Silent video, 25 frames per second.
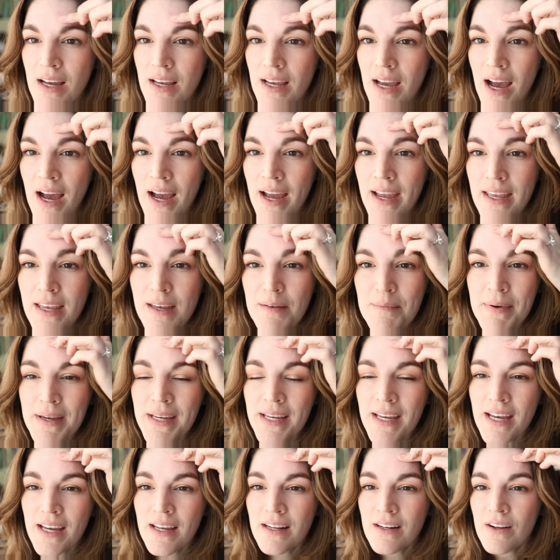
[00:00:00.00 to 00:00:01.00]
yeah, I hit my
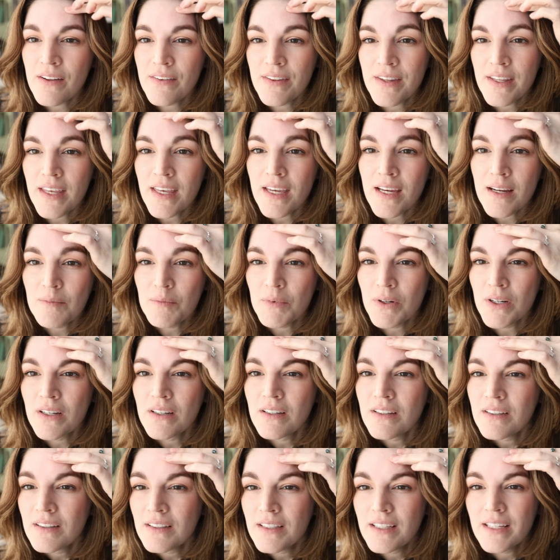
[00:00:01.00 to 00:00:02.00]
head on the camera
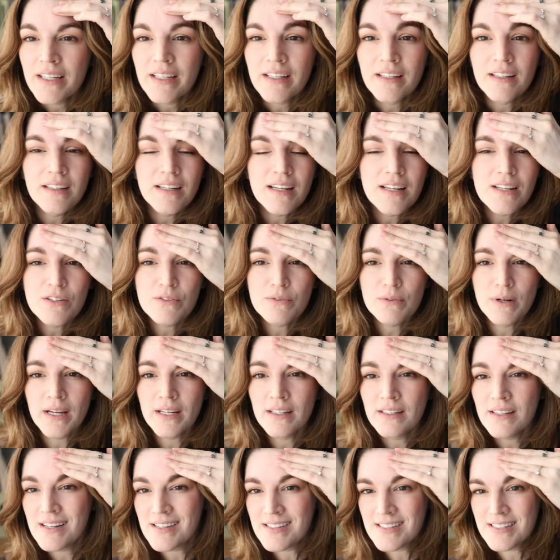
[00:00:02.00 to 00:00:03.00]
and it's
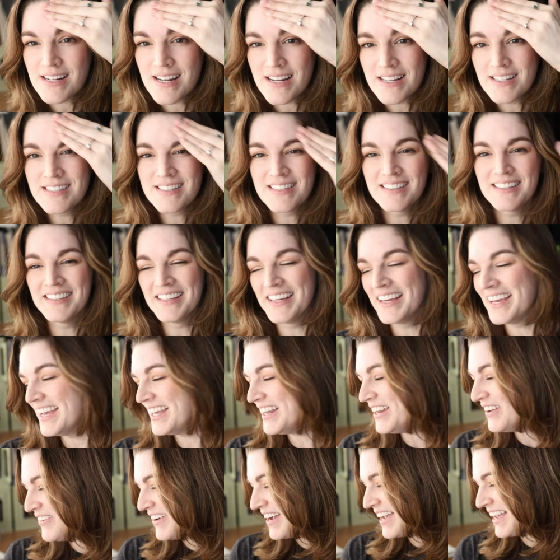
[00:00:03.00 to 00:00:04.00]
red. That's nice.
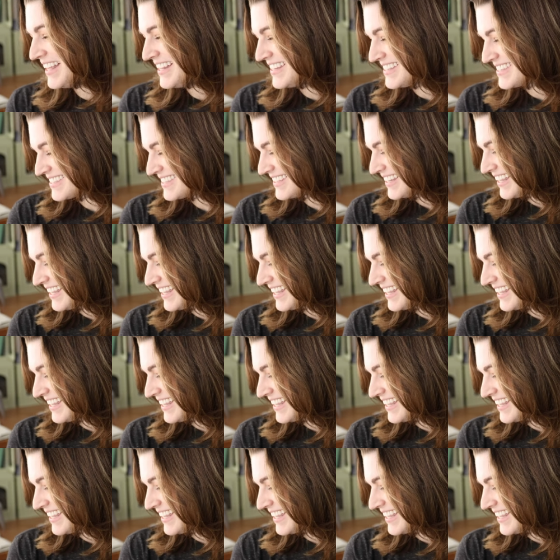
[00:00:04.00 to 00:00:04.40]
Anyway.